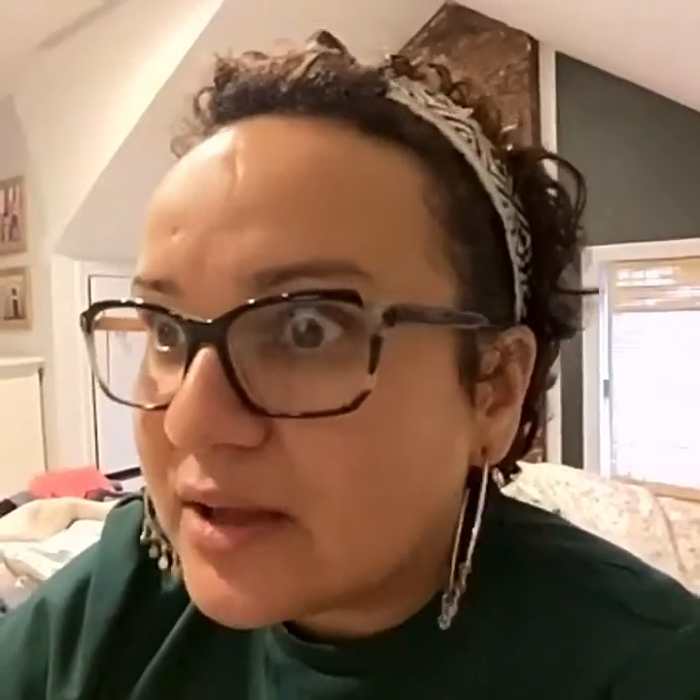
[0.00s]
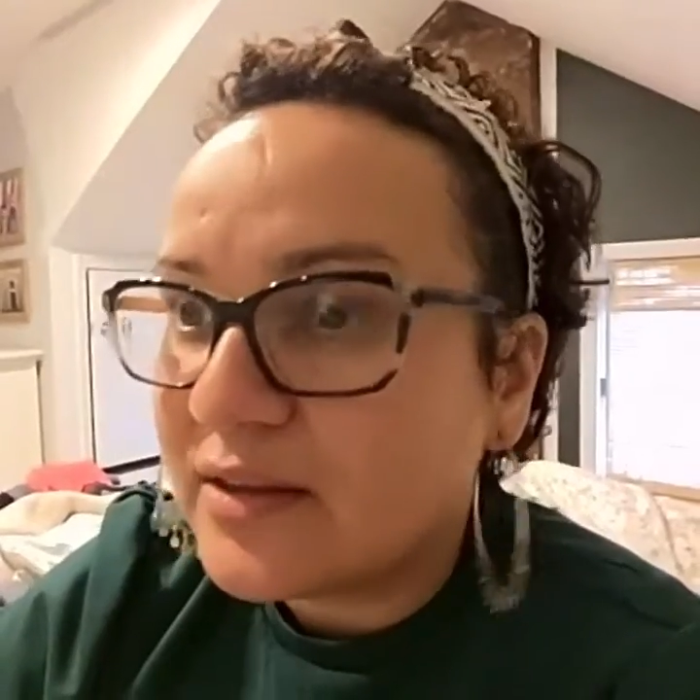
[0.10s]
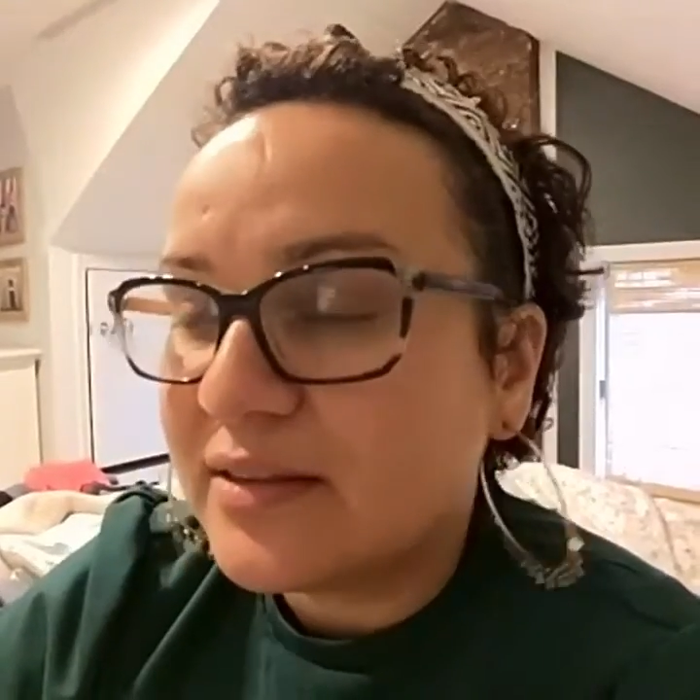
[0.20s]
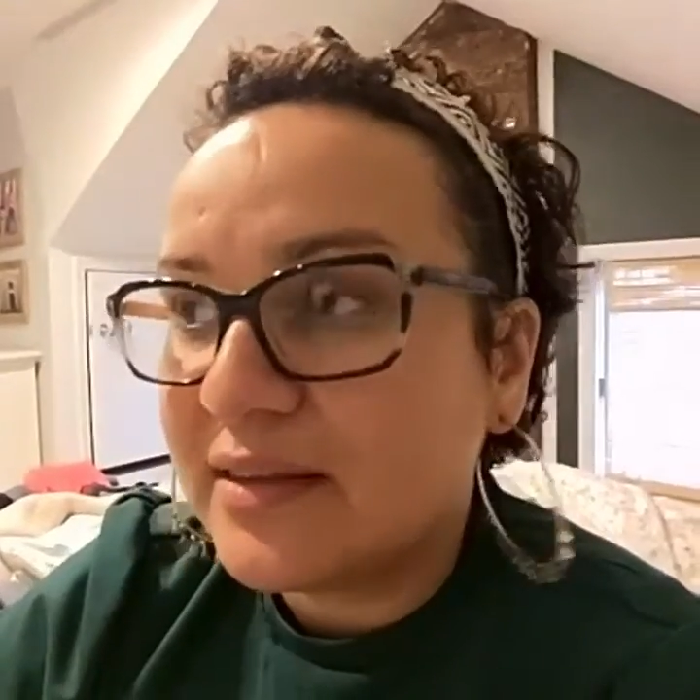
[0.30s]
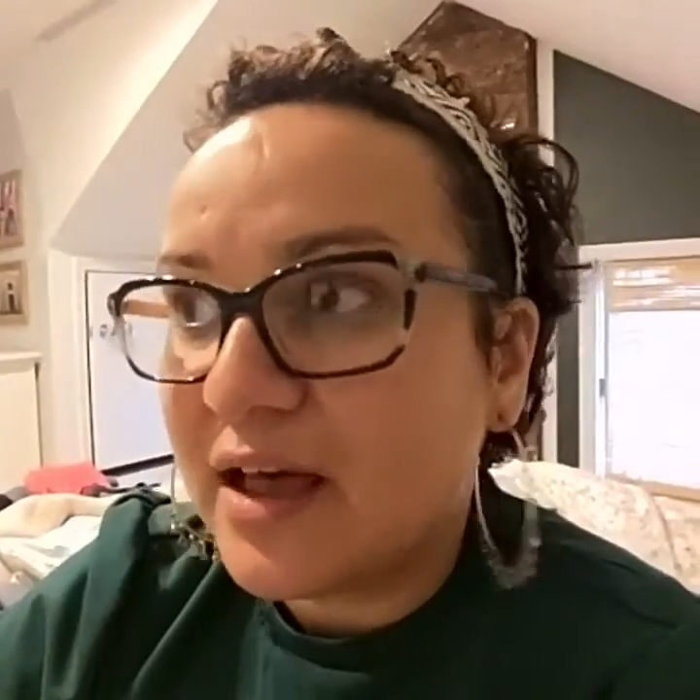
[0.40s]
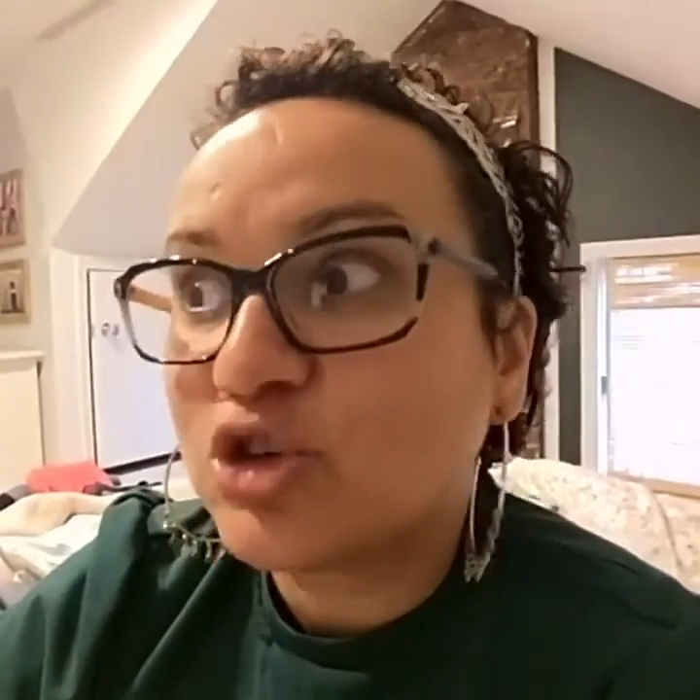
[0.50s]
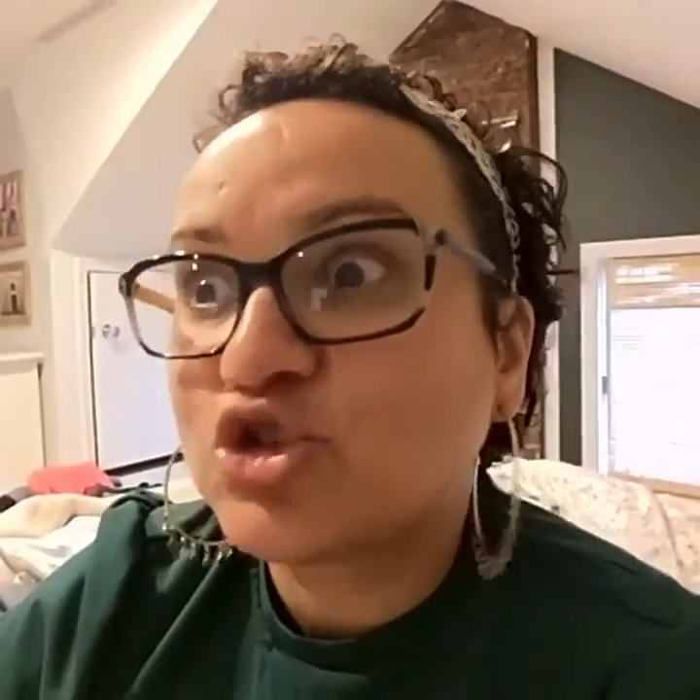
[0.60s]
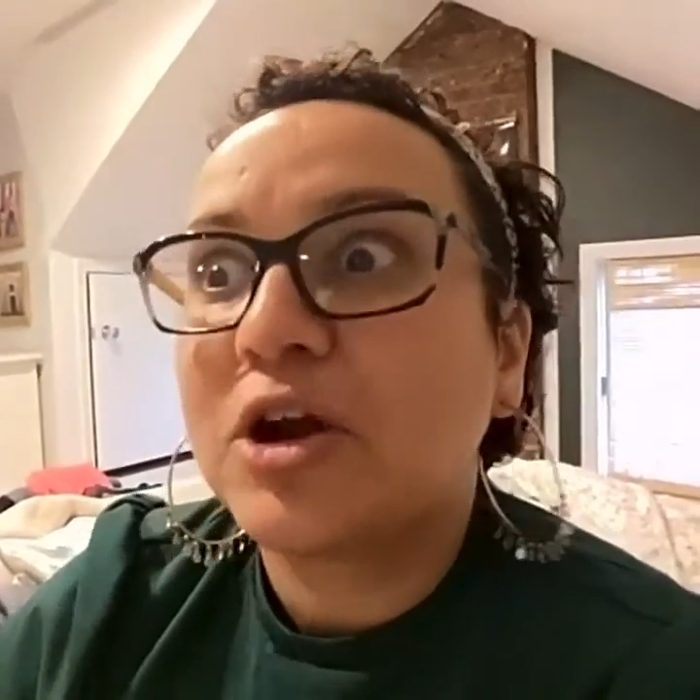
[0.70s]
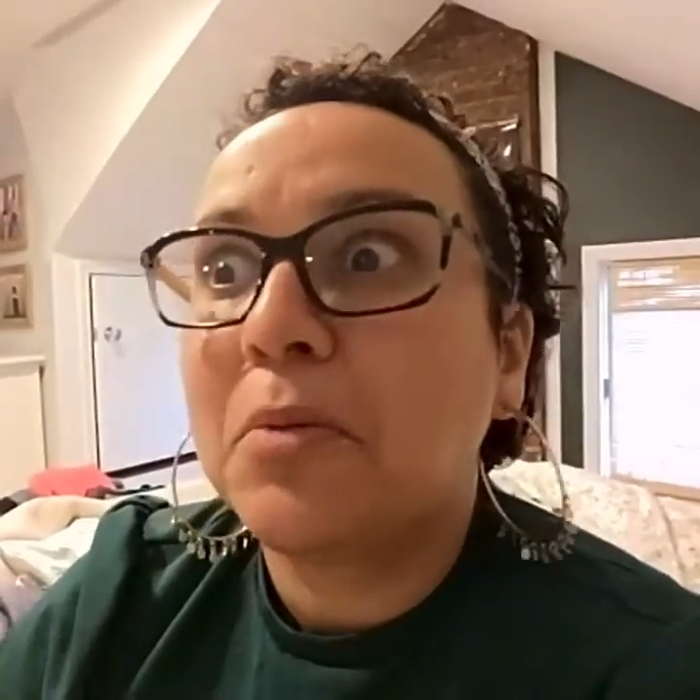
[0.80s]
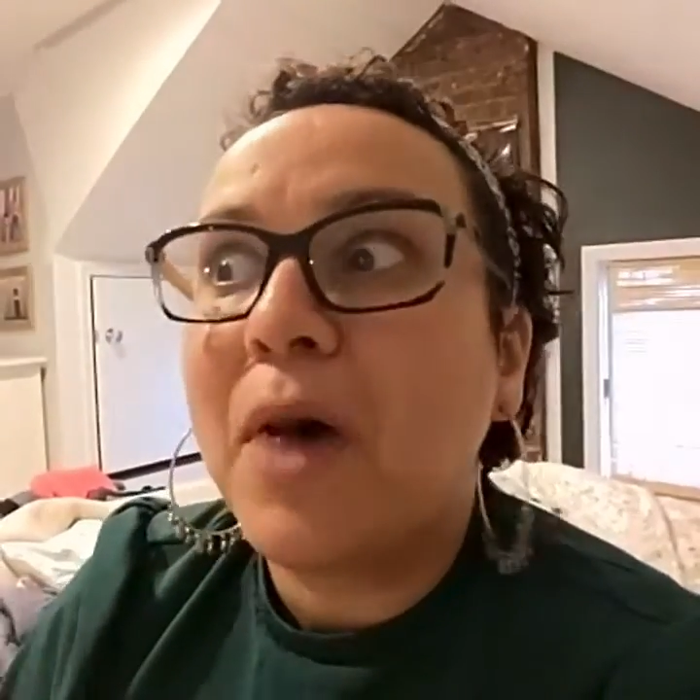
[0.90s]
and then I'll
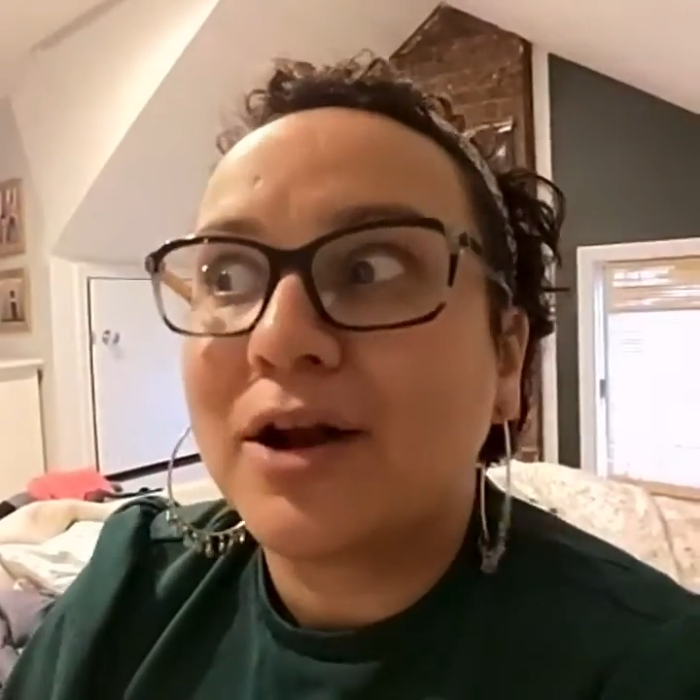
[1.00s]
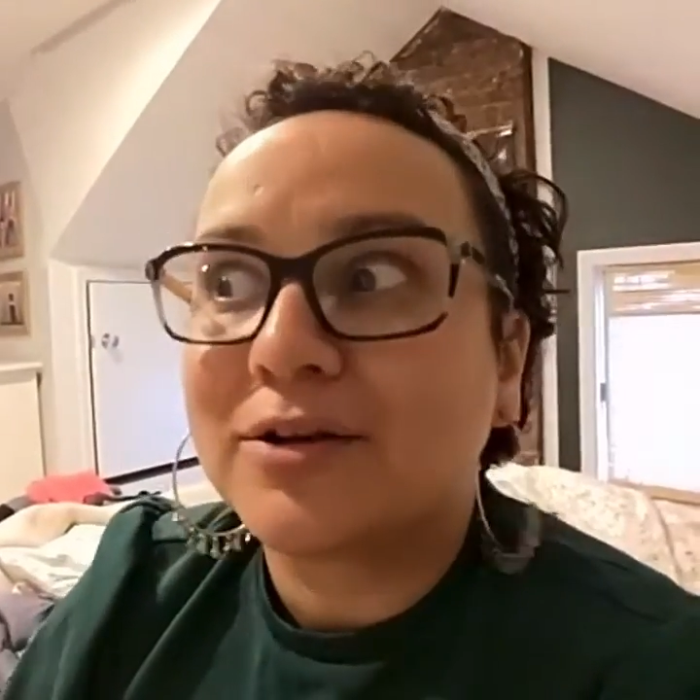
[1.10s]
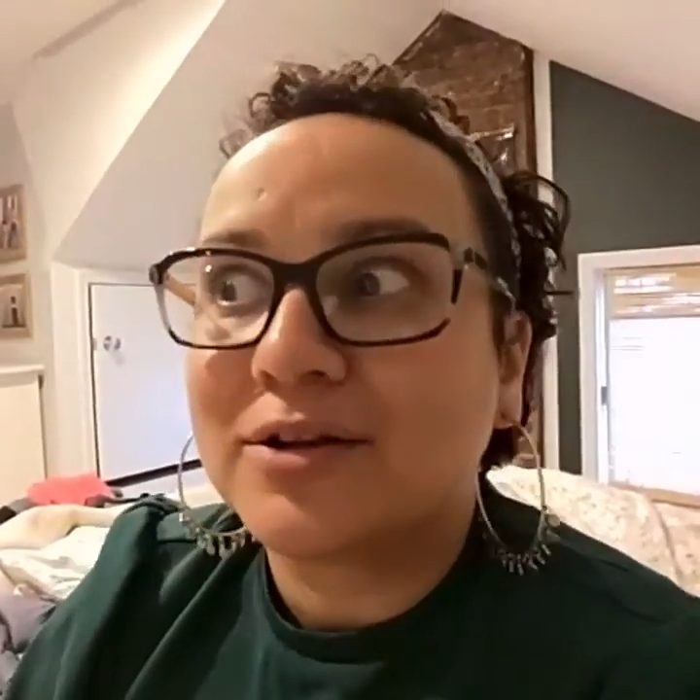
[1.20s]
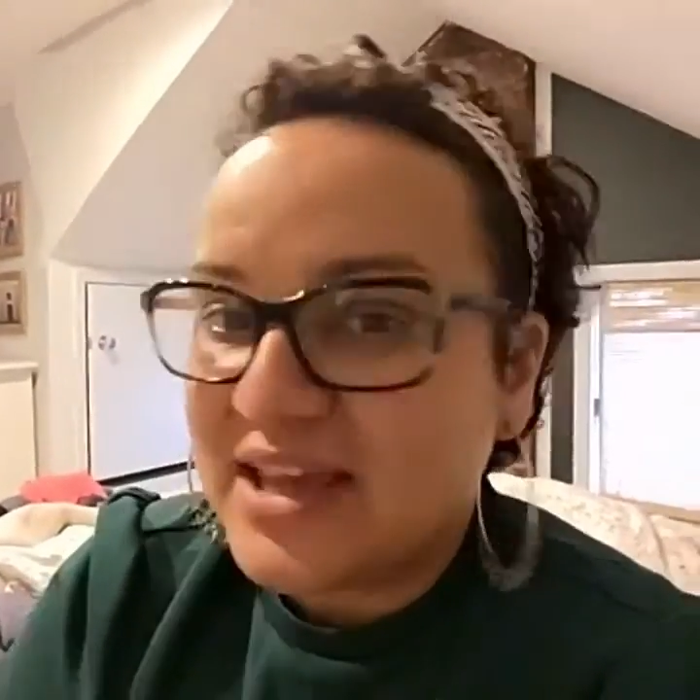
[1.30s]
try to model,